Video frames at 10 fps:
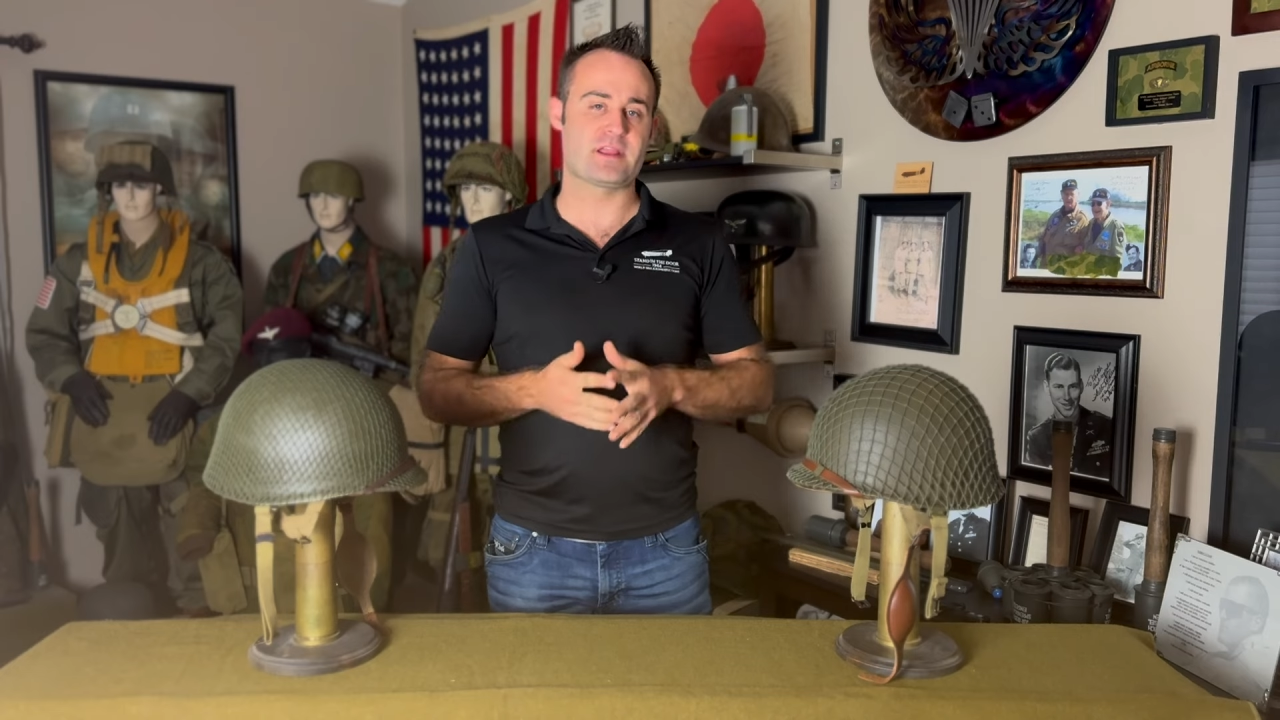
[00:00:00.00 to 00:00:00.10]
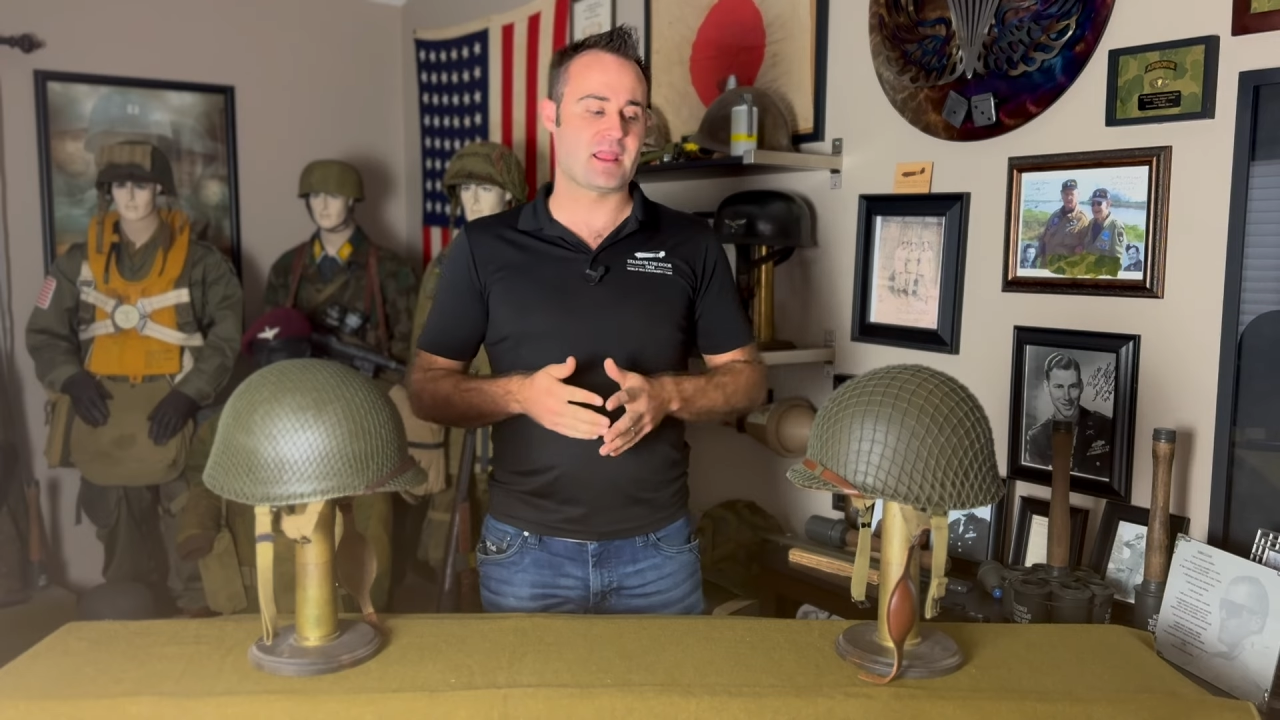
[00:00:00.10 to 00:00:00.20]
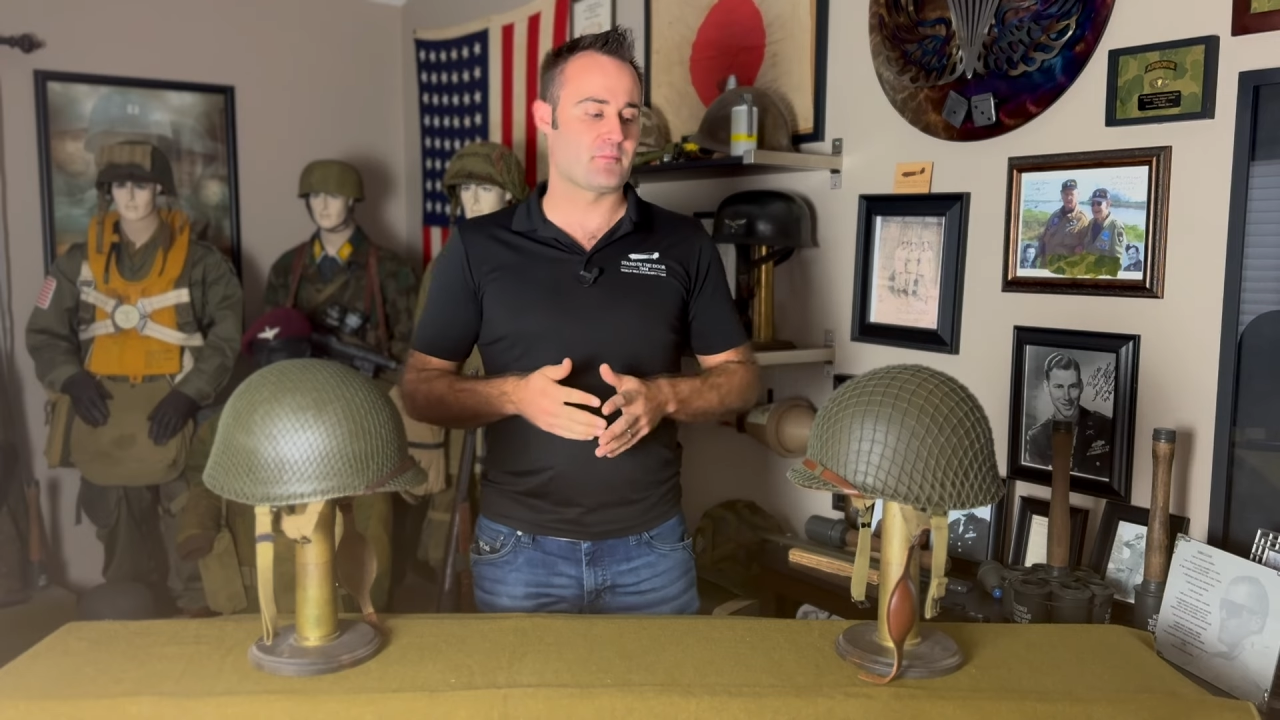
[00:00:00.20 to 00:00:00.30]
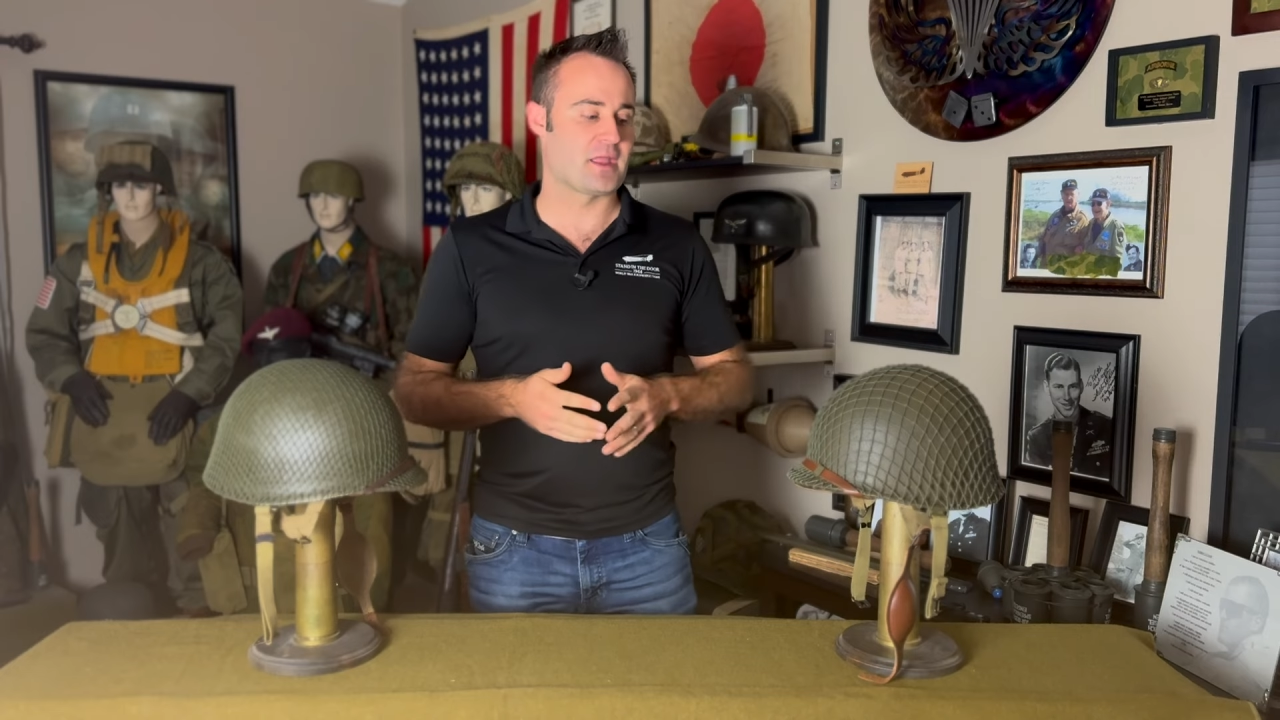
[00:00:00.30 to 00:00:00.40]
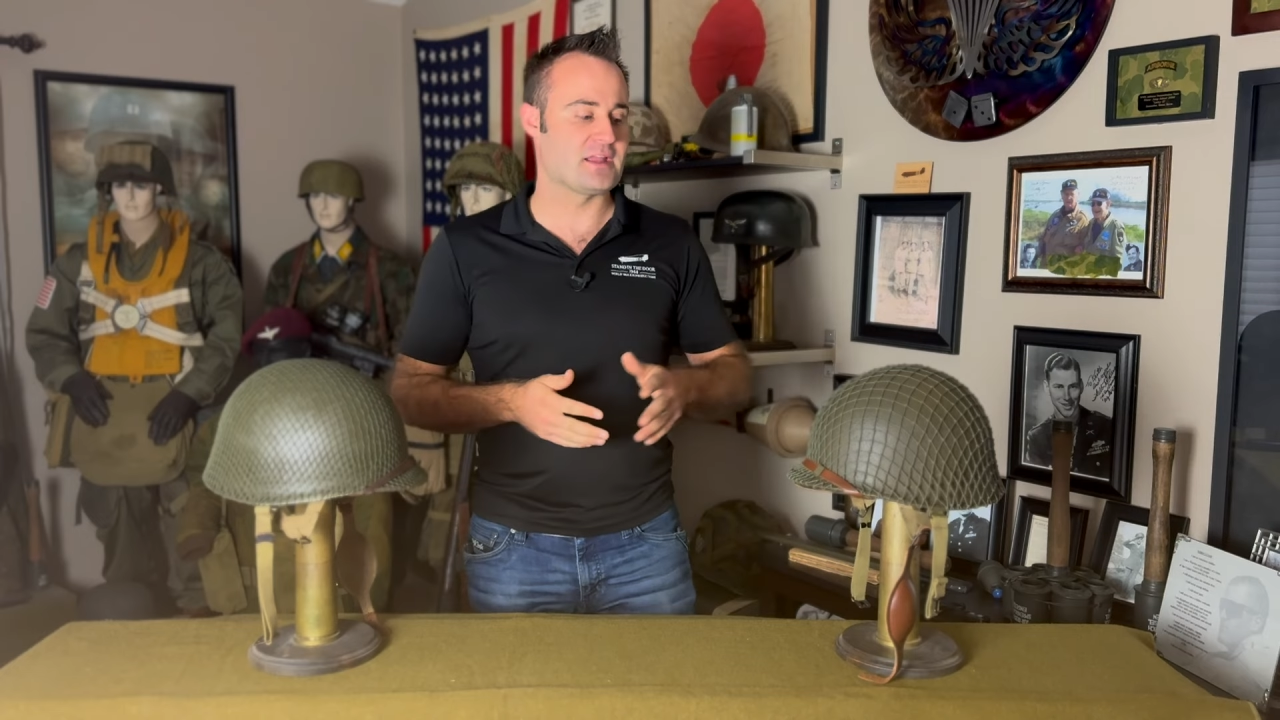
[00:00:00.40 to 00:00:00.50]

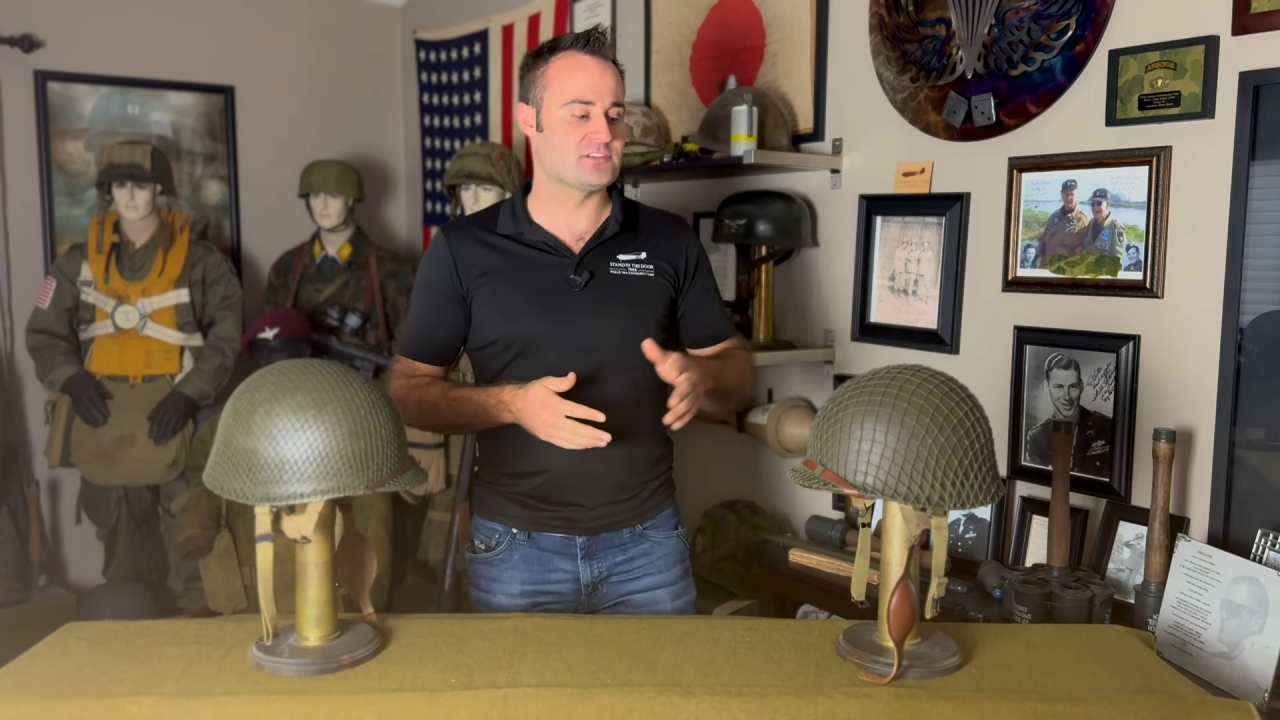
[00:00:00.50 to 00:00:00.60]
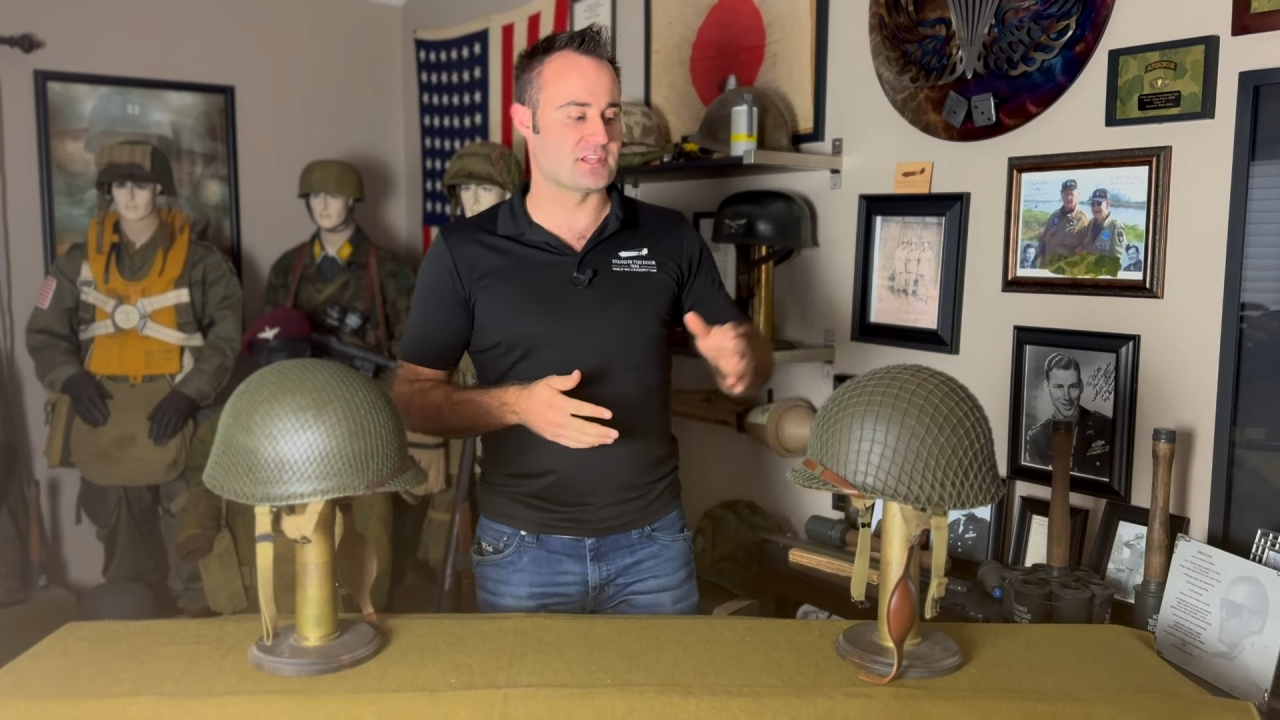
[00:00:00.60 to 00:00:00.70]
campaigns,